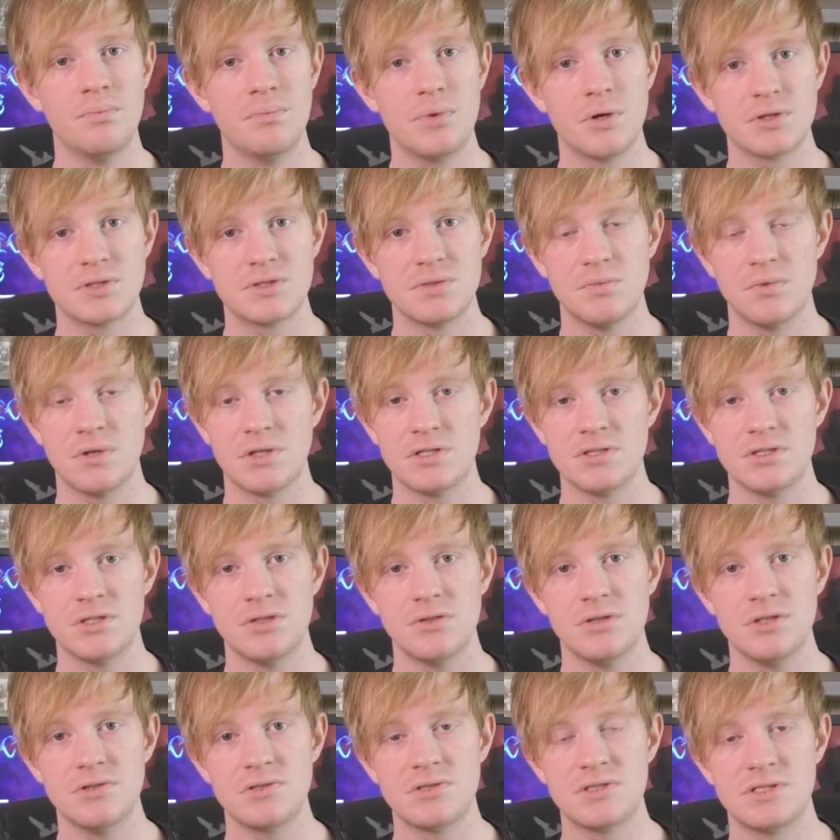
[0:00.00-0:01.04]
person 1 and
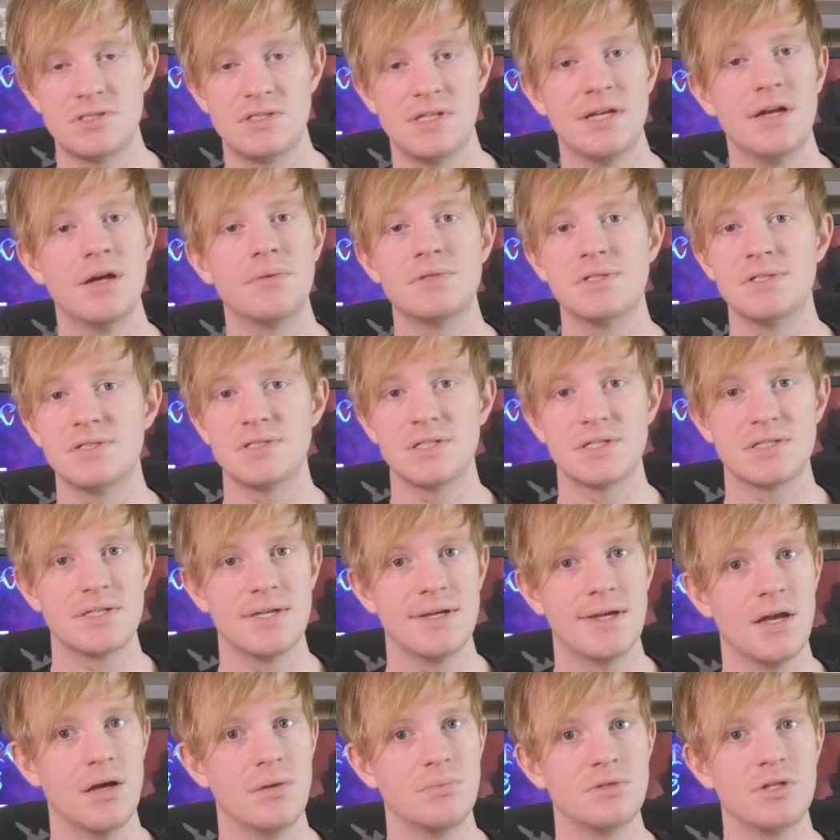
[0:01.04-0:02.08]
2 used to stay up till 6
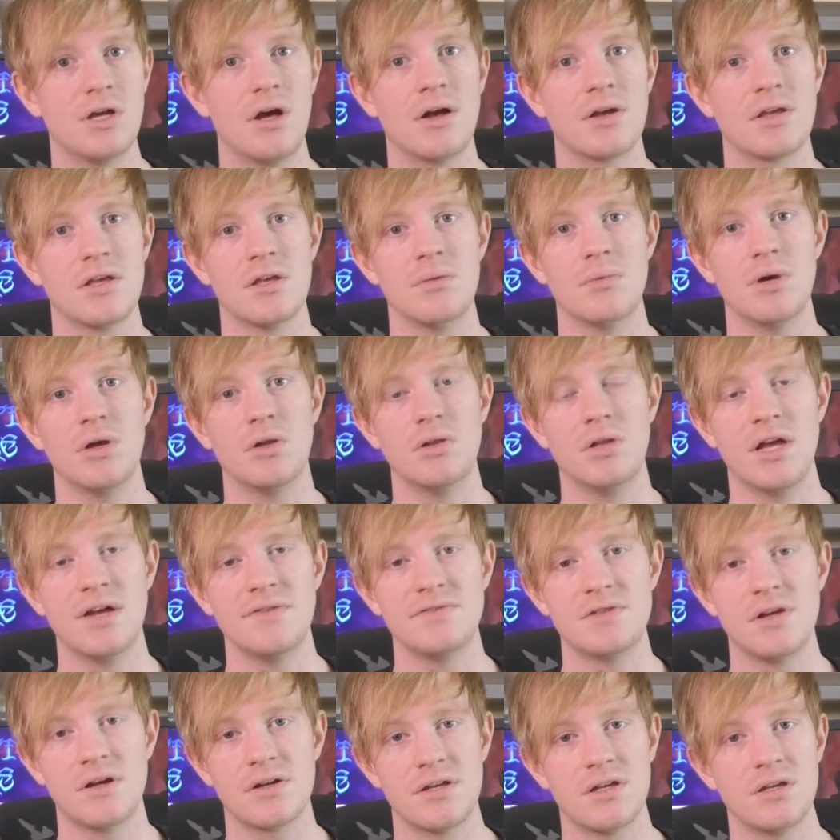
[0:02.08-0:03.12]
a.m. talking about
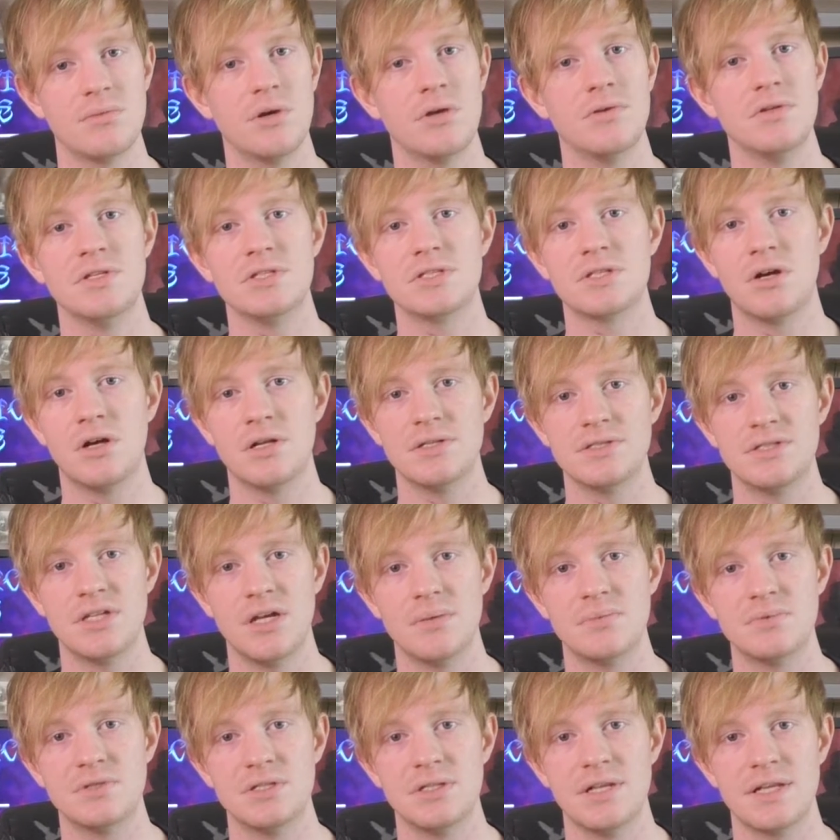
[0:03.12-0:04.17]
life, talking about these
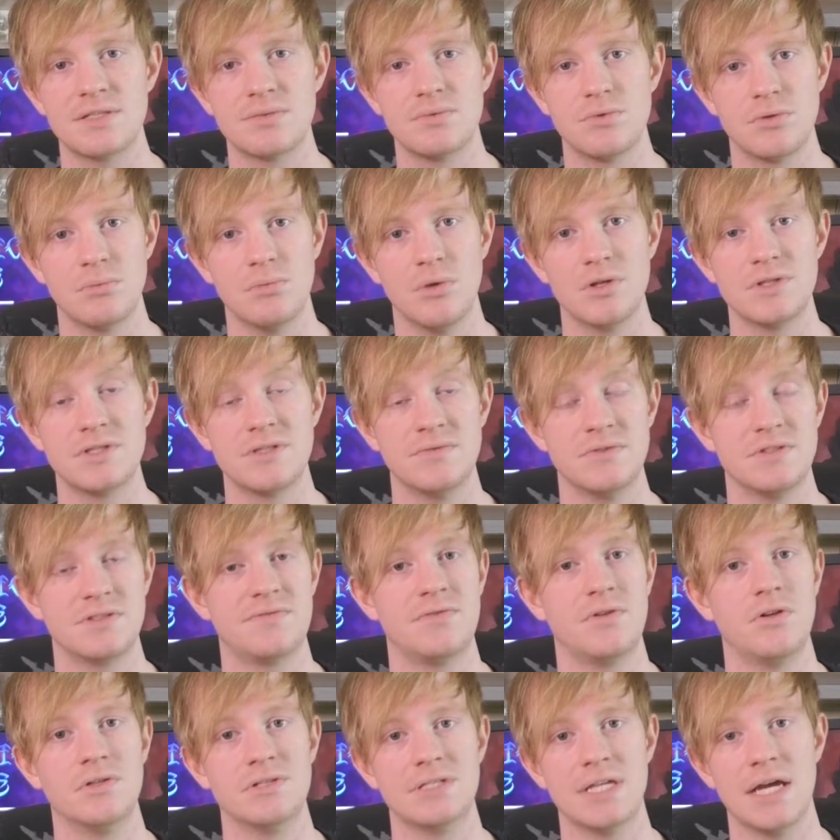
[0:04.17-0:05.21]
concepts, and that's where most of this
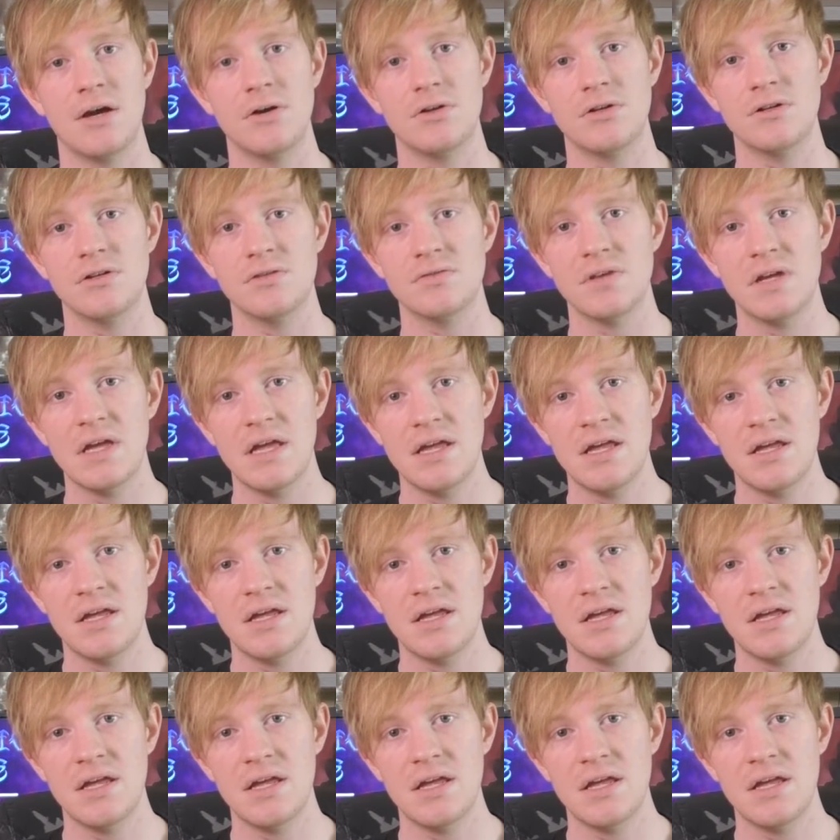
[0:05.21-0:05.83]
flows out of.